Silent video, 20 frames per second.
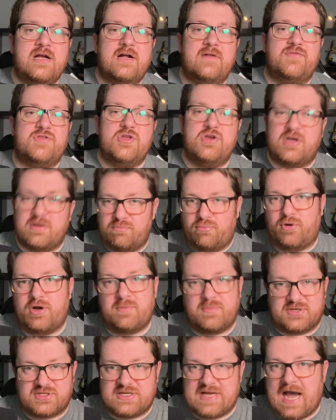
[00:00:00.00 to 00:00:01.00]
you can pretty
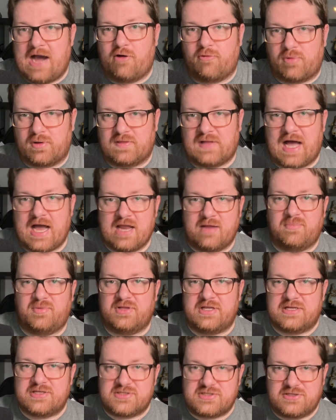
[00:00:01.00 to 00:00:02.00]
much now reliably
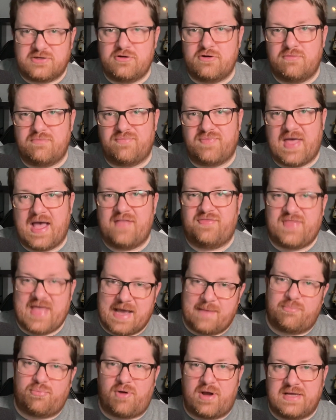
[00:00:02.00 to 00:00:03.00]
assume that
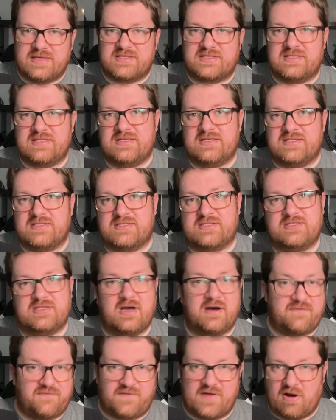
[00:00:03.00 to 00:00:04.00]
that price is
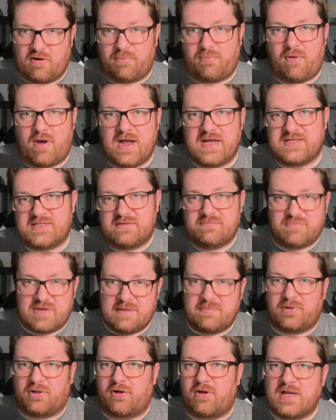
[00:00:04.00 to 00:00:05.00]
a fair price and
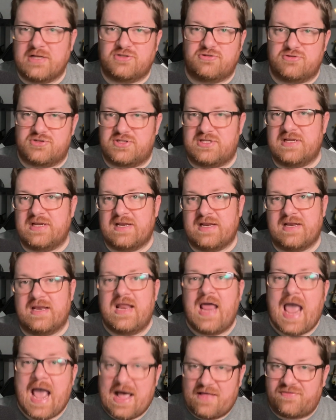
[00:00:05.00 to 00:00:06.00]
people are interested in it
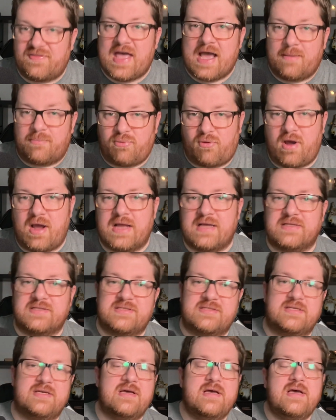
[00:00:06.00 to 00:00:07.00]
at that price.